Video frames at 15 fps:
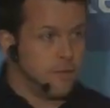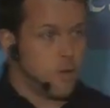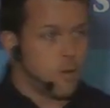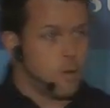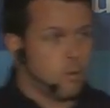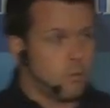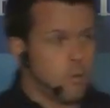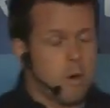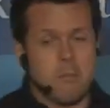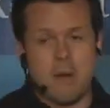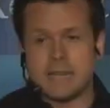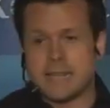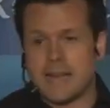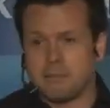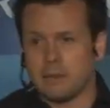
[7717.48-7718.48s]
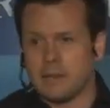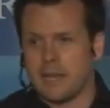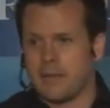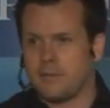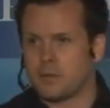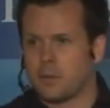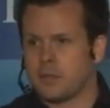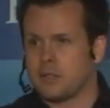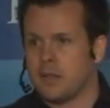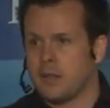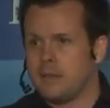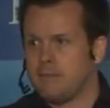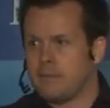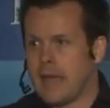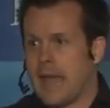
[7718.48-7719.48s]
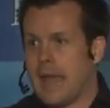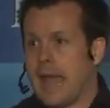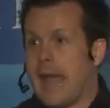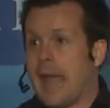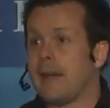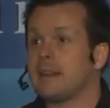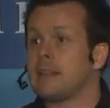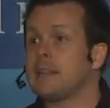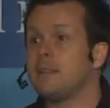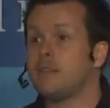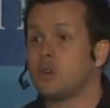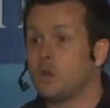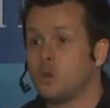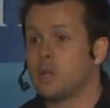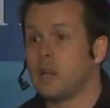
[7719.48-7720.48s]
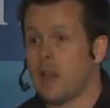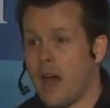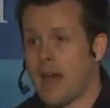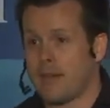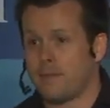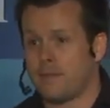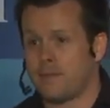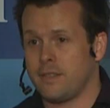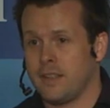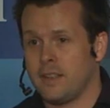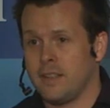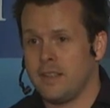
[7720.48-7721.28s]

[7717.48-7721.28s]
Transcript: for what my dad believed was how to live a good life.